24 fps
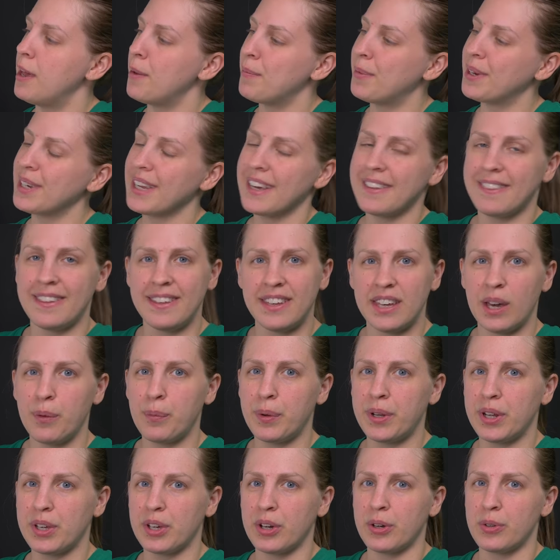But I think I
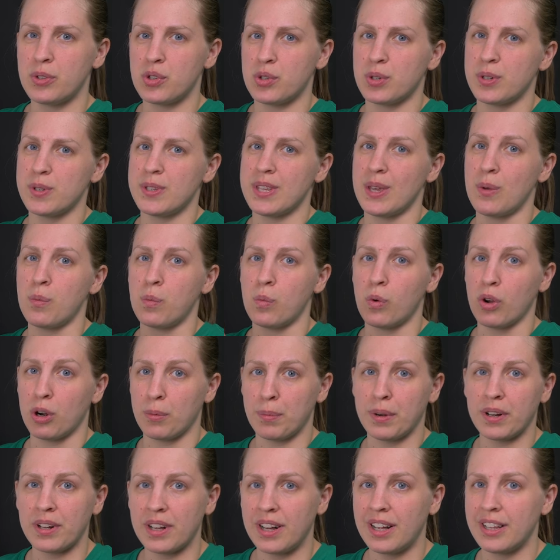want to go towards a
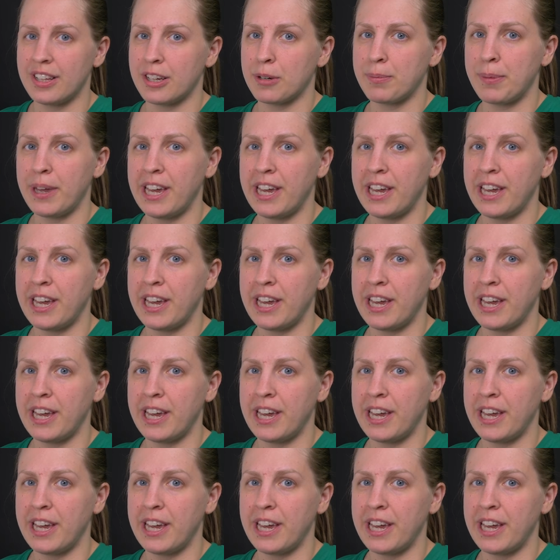warmer color